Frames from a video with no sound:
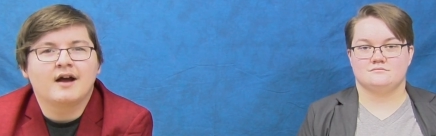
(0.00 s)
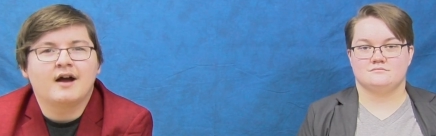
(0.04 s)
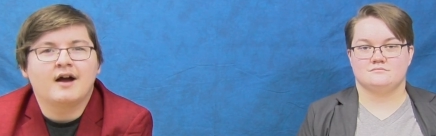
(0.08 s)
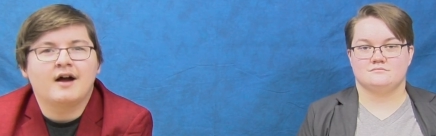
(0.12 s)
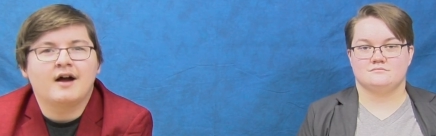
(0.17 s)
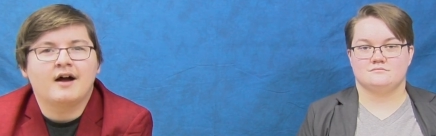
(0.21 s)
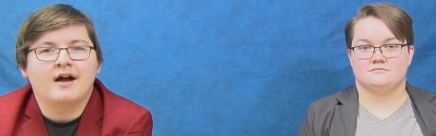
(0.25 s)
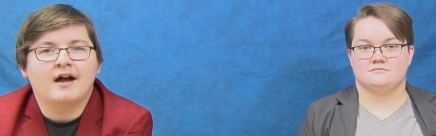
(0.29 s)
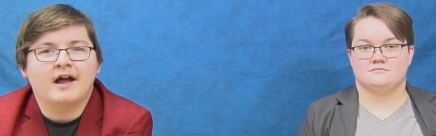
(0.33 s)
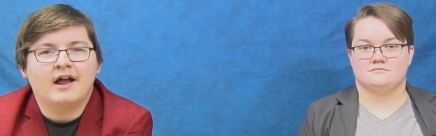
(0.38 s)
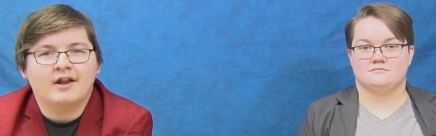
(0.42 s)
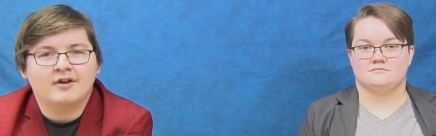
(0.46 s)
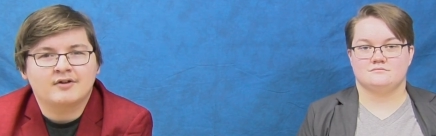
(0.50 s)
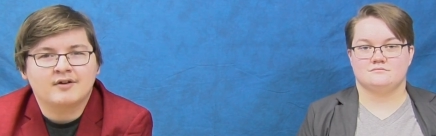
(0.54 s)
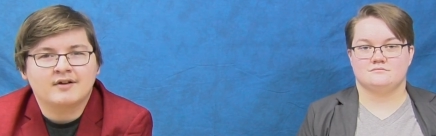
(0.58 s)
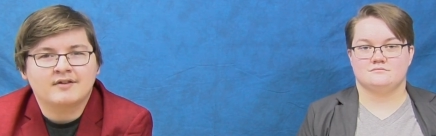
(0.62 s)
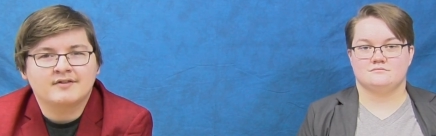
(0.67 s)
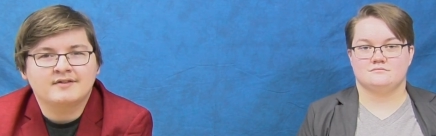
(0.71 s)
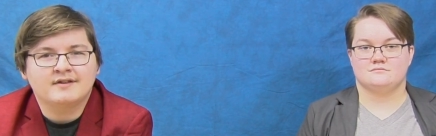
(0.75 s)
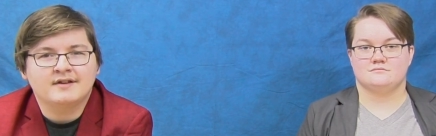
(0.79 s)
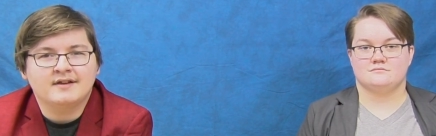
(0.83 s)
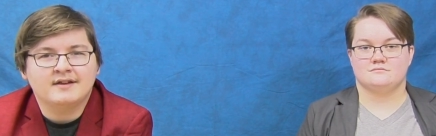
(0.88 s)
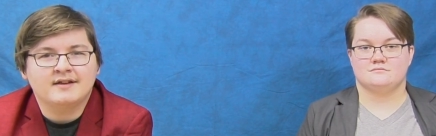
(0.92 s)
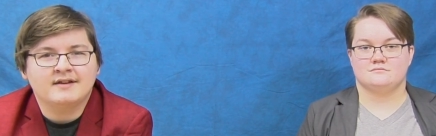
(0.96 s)
Speaker 1: Uh,
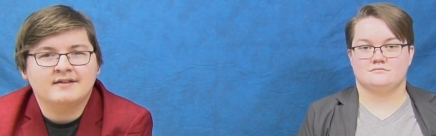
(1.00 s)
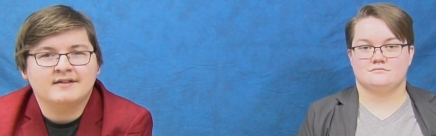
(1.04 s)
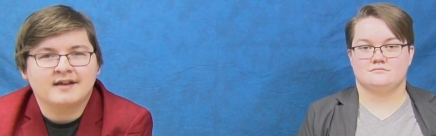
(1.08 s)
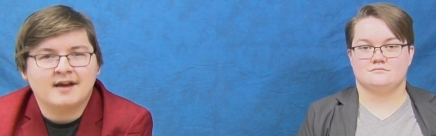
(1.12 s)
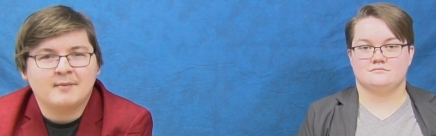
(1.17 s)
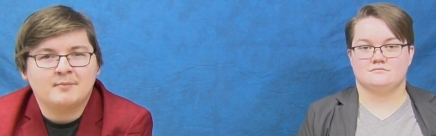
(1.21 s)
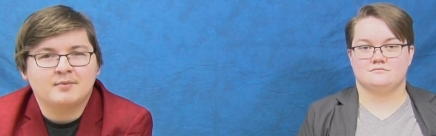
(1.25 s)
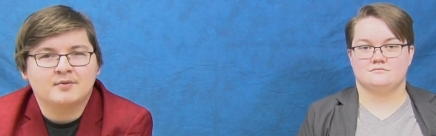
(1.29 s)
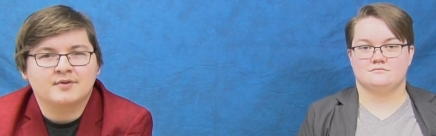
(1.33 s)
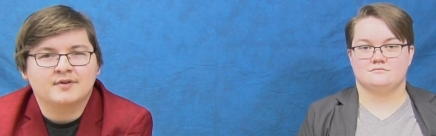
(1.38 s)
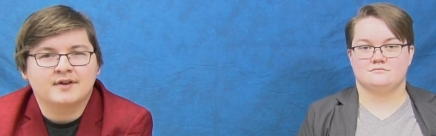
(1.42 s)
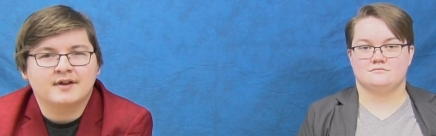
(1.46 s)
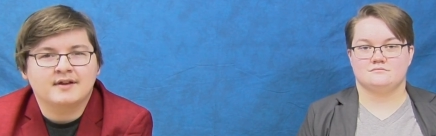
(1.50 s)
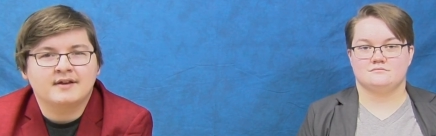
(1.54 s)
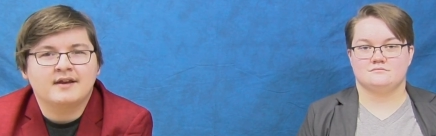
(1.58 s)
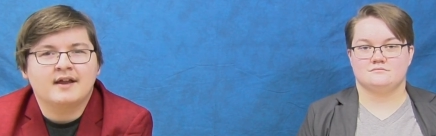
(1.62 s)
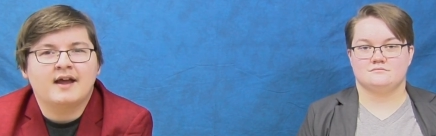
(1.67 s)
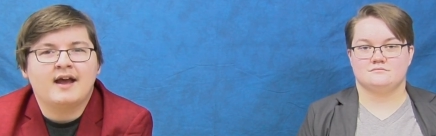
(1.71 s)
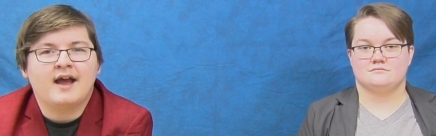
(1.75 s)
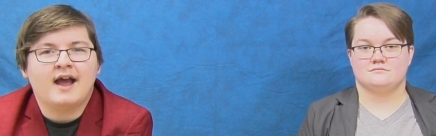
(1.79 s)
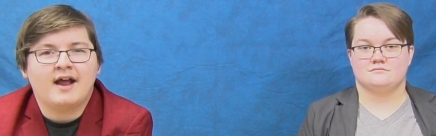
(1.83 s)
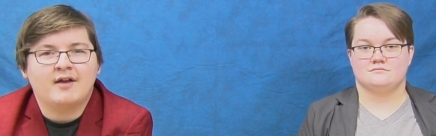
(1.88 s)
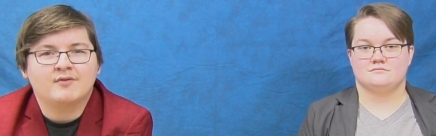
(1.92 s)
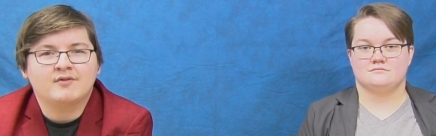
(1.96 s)
NRSD Templeton,
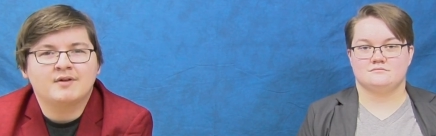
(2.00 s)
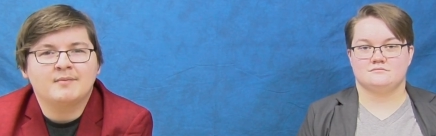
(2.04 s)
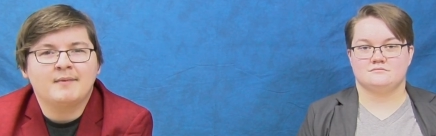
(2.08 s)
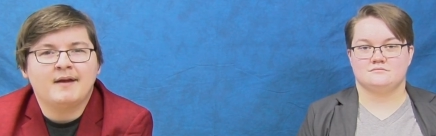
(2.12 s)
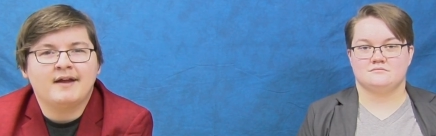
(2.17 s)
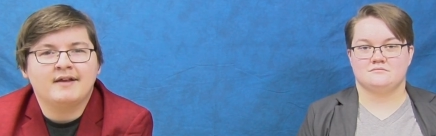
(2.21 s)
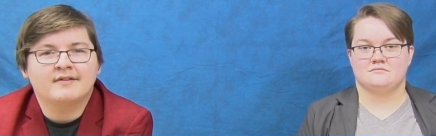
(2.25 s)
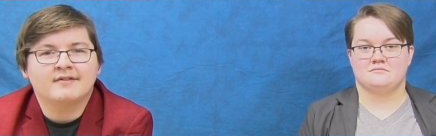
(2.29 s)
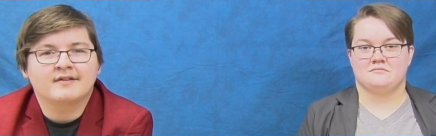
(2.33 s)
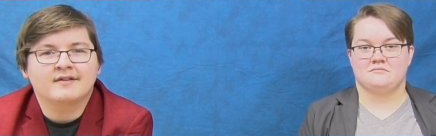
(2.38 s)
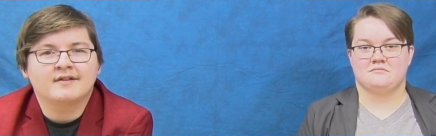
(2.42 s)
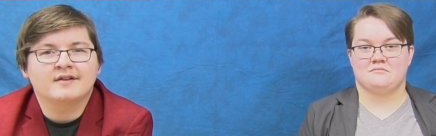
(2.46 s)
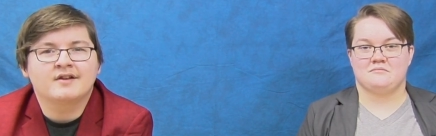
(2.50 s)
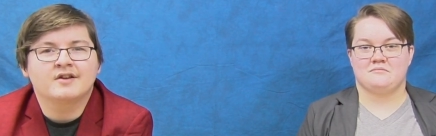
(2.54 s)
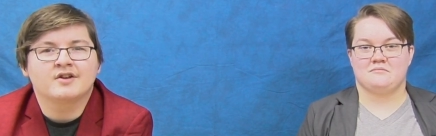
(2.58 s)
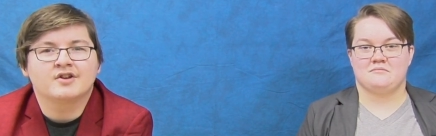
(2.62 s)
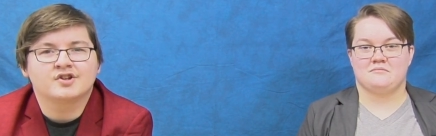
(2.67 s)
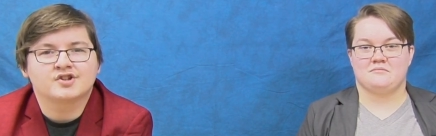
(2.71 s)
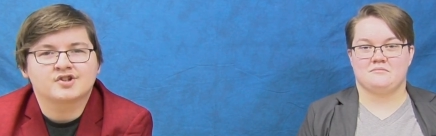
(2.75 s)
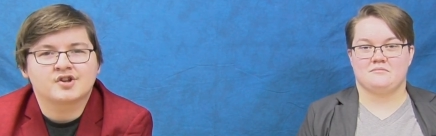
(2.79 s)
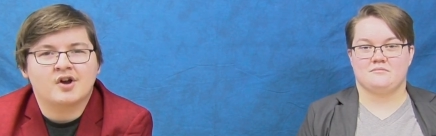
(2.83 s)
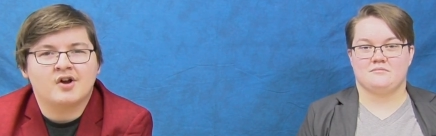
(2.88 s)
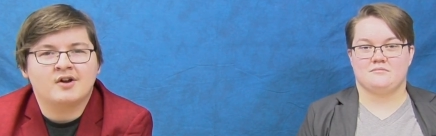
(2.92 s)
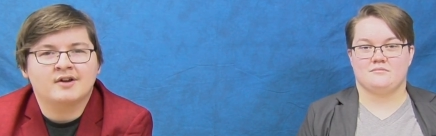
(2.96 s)
Henry Mason,
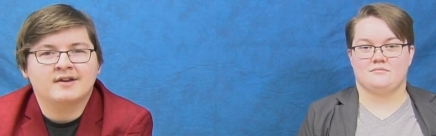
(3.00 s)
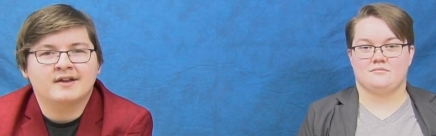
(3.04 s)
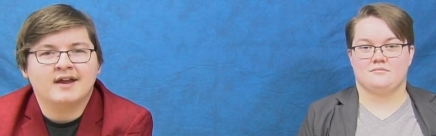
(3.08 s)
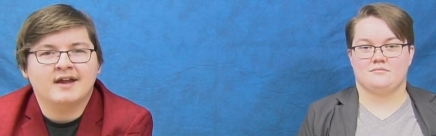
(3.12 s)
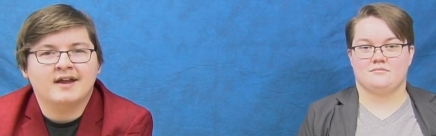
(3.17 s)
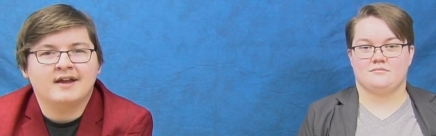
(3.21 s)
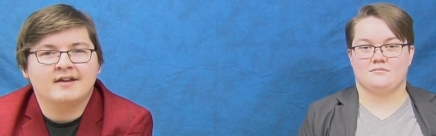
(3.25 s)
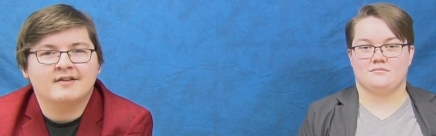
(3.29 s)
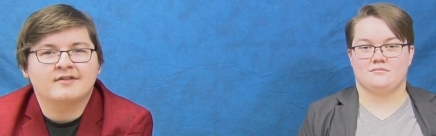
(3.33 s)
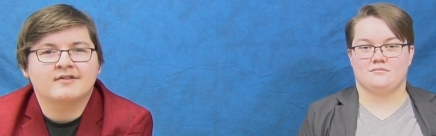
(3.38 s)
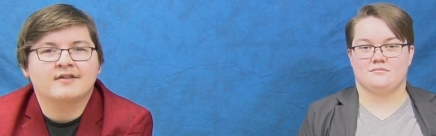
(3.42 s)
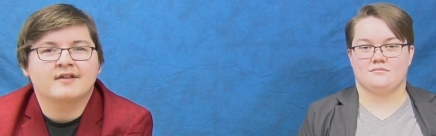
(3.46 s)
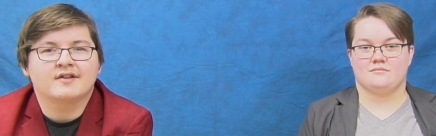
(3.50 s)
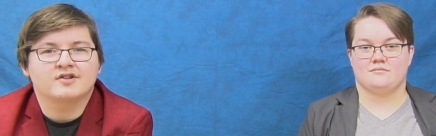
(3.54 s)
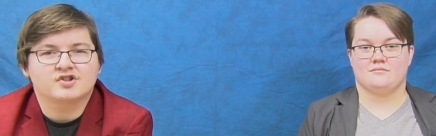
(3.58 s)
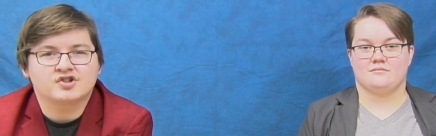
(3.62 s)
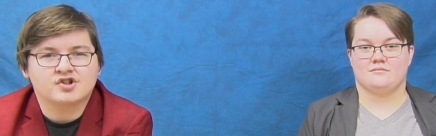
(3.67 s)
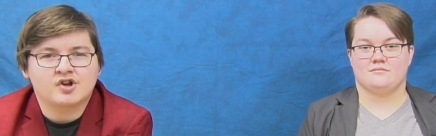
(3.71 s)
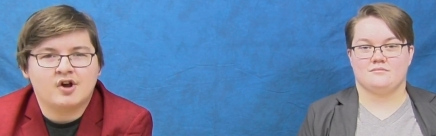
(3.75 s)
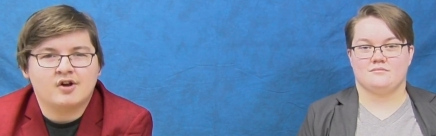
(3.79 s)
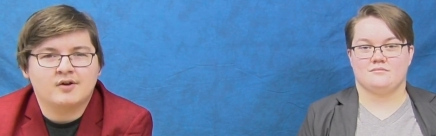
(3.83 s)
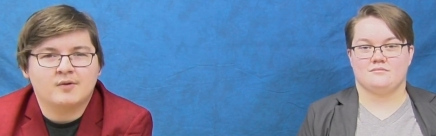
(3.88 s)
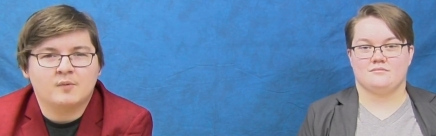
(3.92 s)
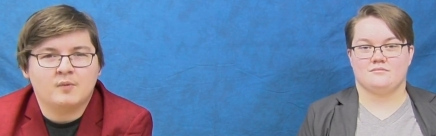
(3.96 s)
Sean Case, and
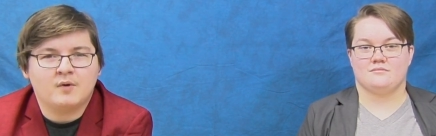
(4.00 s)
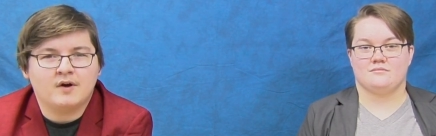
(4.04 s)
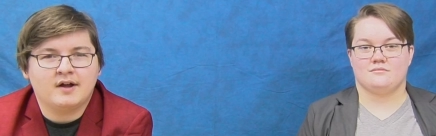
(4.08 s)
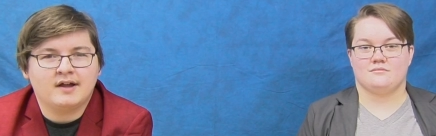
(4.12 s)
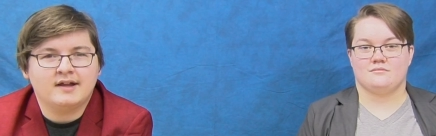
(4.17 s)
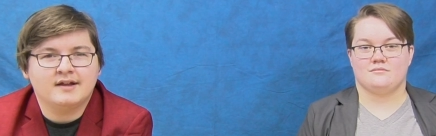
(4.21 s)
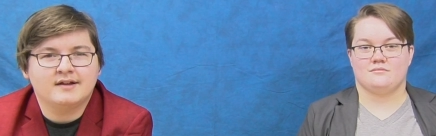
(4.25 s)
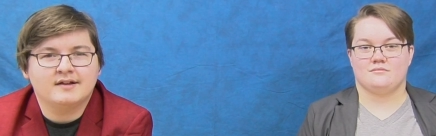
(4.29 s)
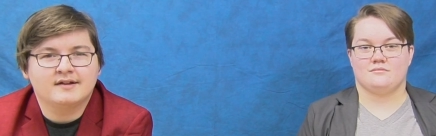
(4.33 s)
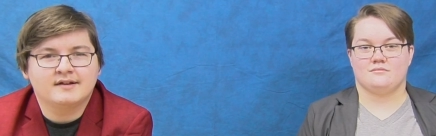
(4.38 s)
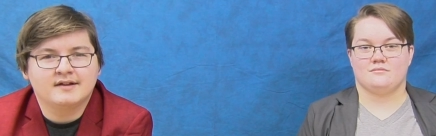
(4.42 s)
Shauna White.